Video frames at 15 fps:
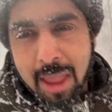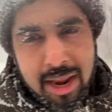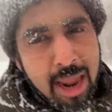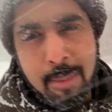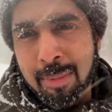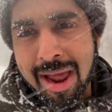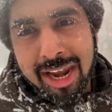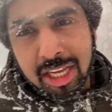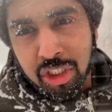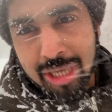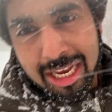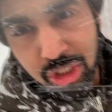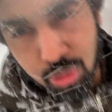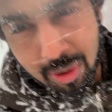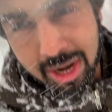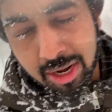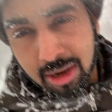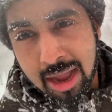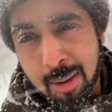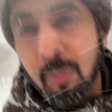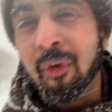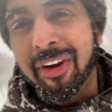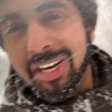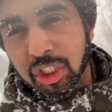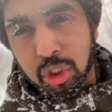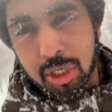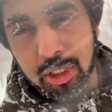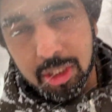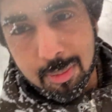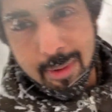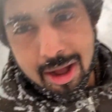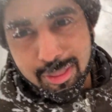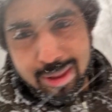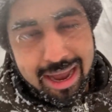And I'm not exaggerating. I'm very serious about